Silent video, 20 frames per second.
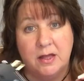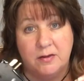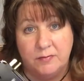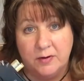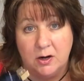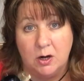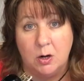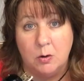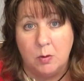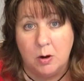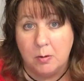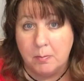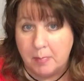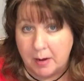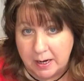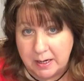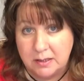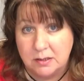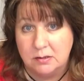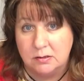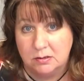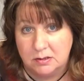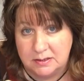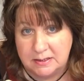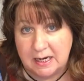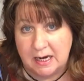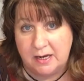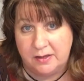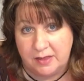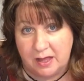they very well might
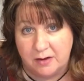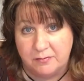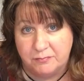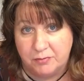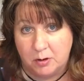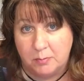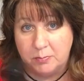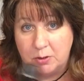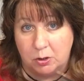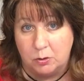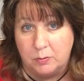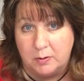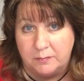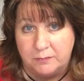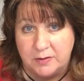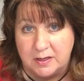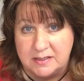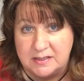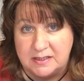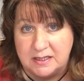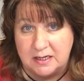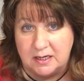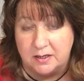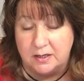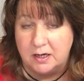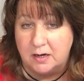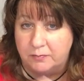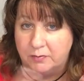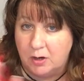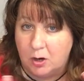take that from you if they see it.
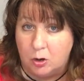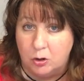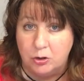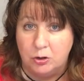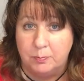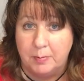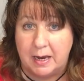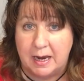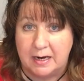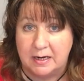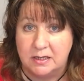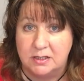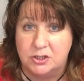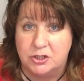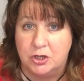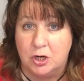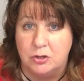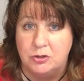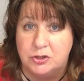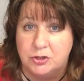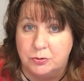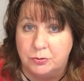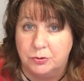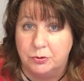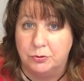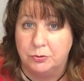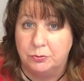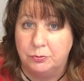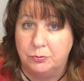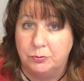All your baggage goes
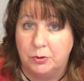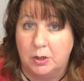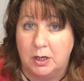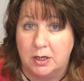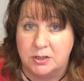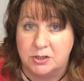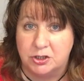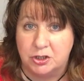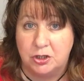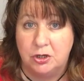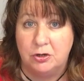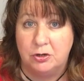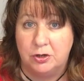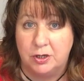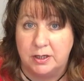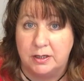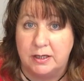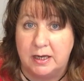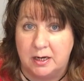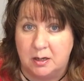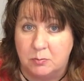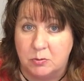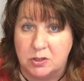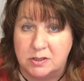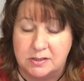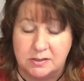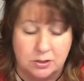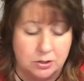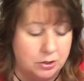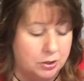through security
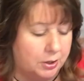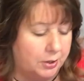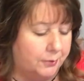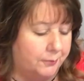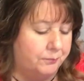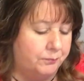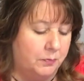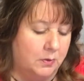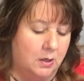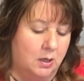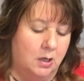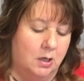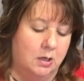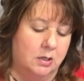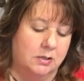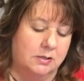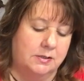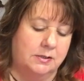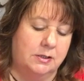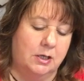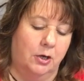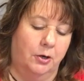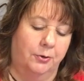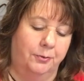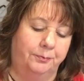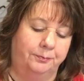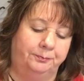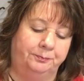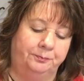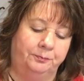cameras, you know.
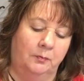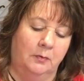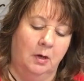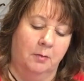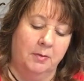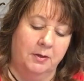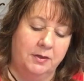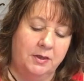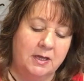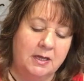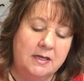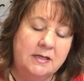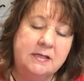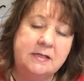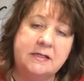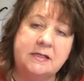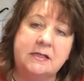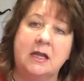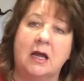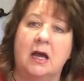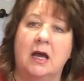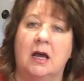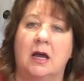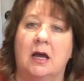So. But this,